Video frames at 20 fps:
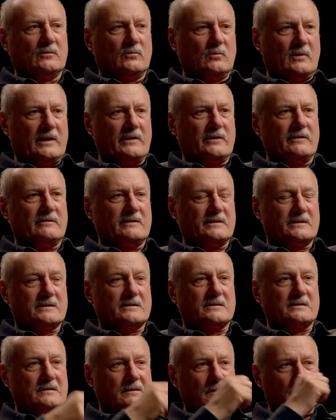whether
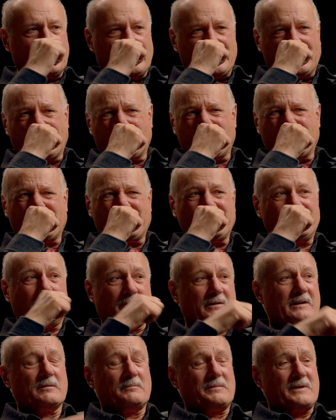it's, you know,
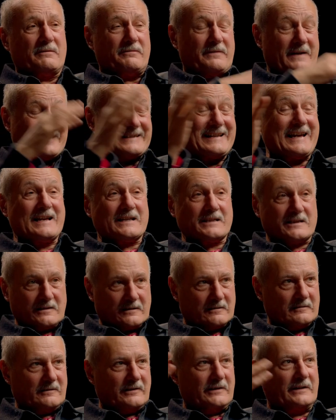it can be a
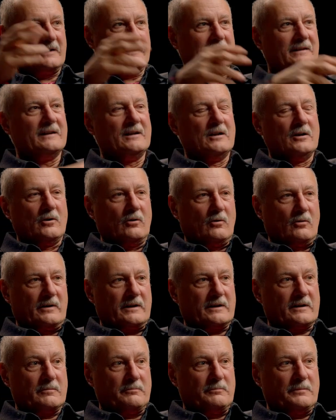fantastical thing or
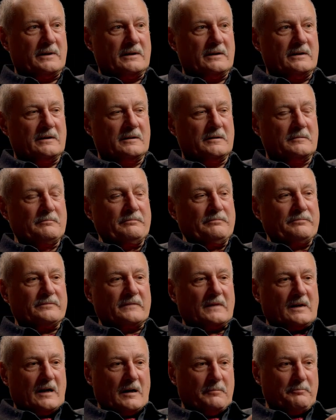it can be
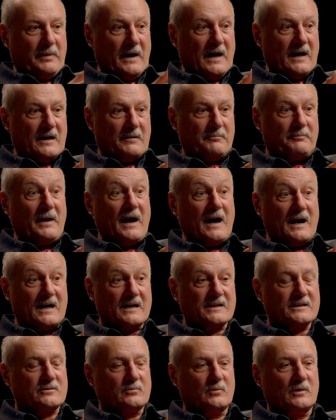a
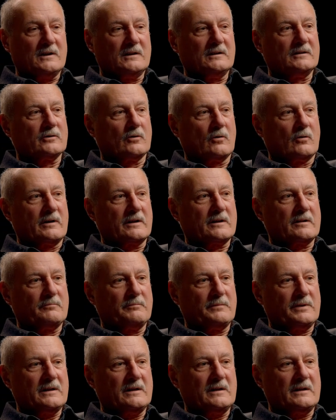past world, or it can
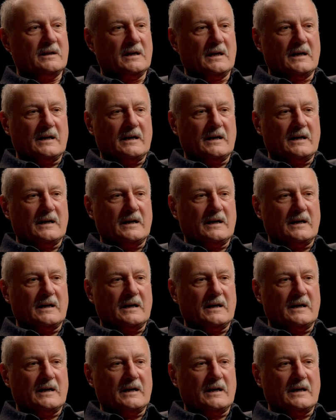be